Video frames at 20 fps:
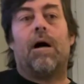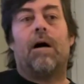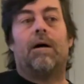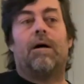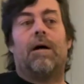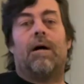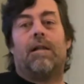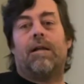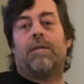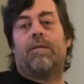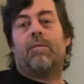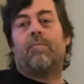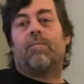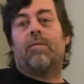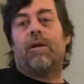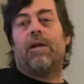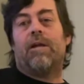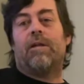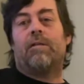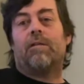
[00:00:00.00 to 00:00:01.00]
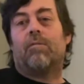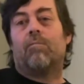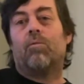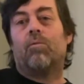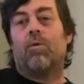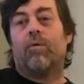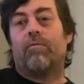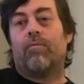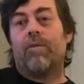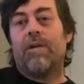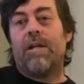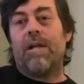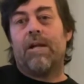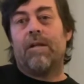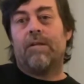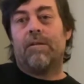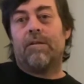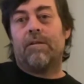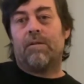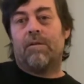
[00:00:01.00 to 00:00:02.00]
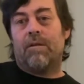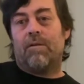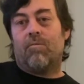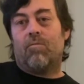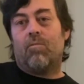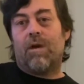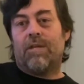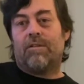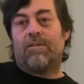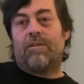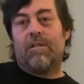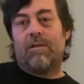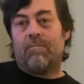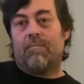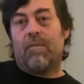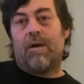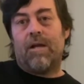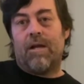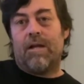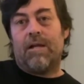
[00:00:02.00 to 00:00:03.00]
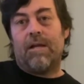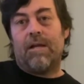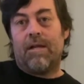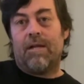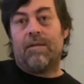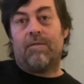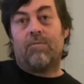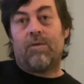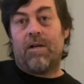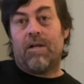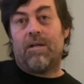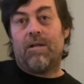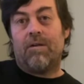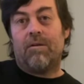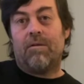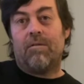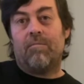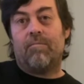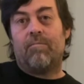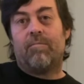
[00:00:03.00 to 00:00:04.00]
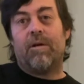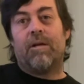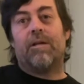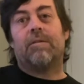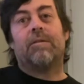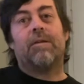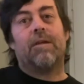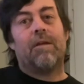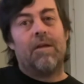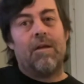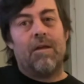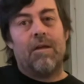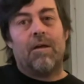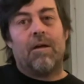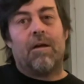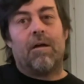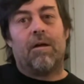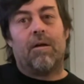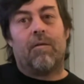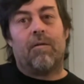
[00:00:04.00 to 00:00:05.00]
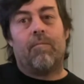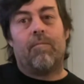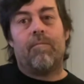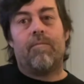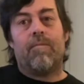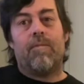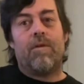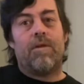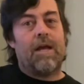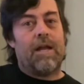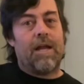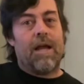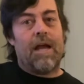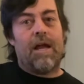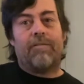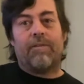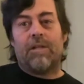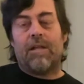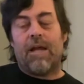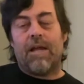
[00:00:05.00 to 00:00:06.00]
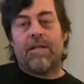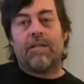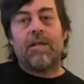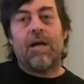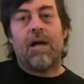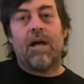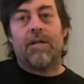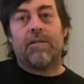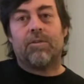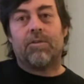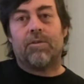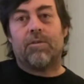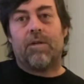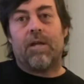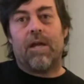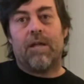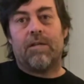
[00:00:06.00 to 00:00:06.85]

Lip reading: I like to play it a little more free-handed than resting my hand right here, but you got to have a light touch, okay?